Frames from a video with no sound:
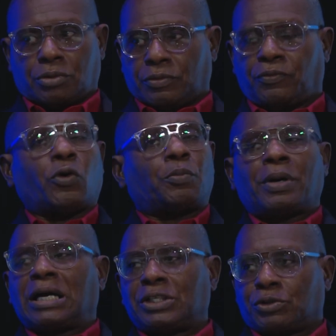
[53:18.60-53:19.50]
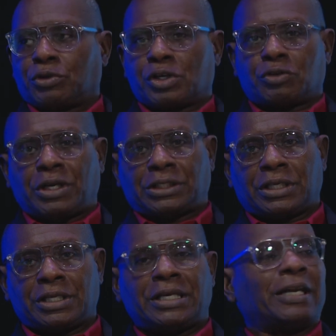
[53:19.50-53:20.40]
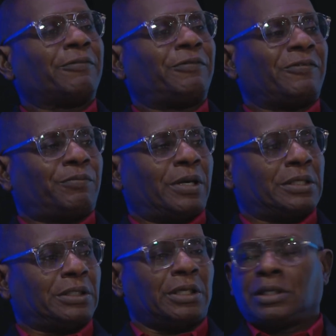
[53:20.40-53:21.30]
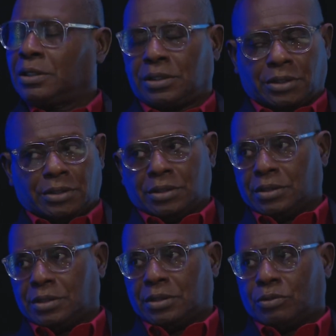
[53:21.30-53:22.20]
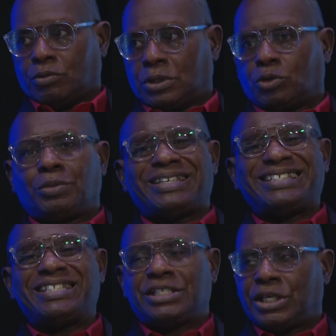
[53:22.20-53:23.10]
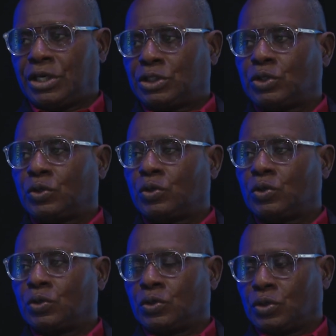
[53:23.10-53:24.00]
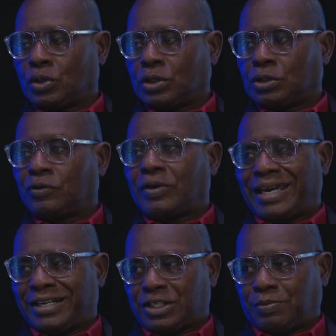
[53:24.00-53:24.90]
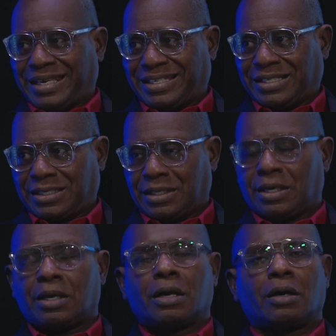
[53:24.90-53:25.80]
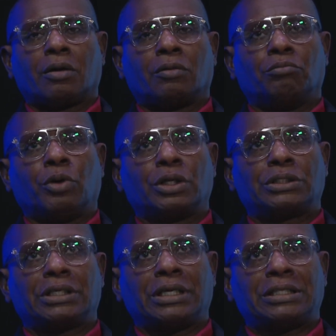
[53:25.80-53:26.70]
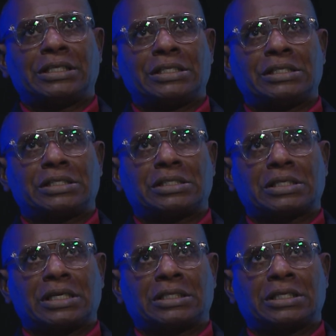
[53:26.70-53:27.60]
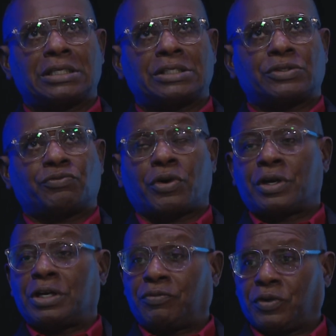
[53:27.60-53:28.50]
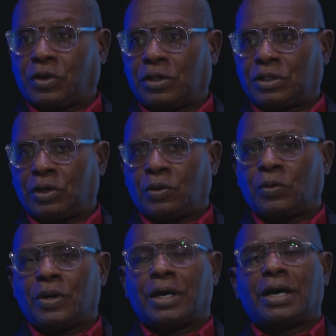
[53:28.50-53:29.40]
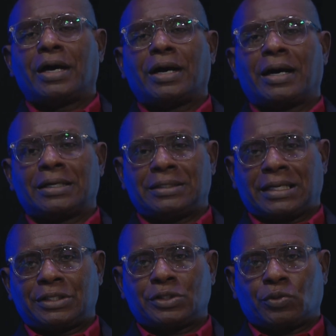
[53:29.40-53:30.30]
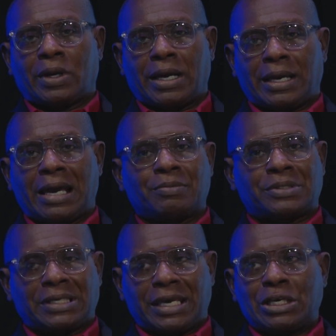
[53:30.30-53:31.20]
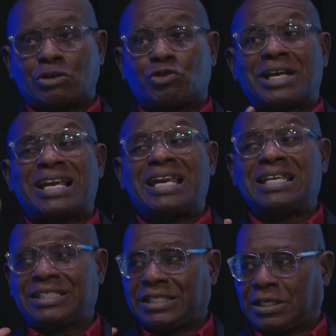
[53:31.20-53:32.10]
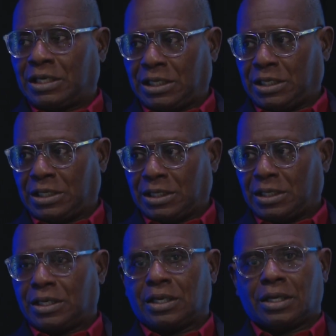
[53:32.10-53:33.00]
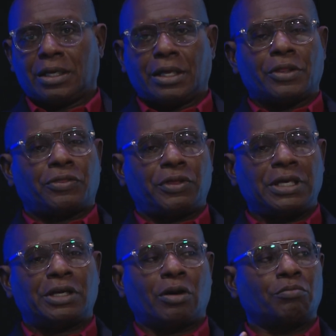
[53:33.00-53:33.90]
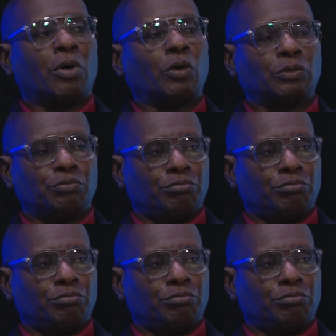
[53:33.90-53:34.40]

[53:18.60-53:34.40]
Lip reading: four parties were created, then a fifth party, it would be easier to find a space. But it is very difficult now, and that is why I'm saying realistically, think about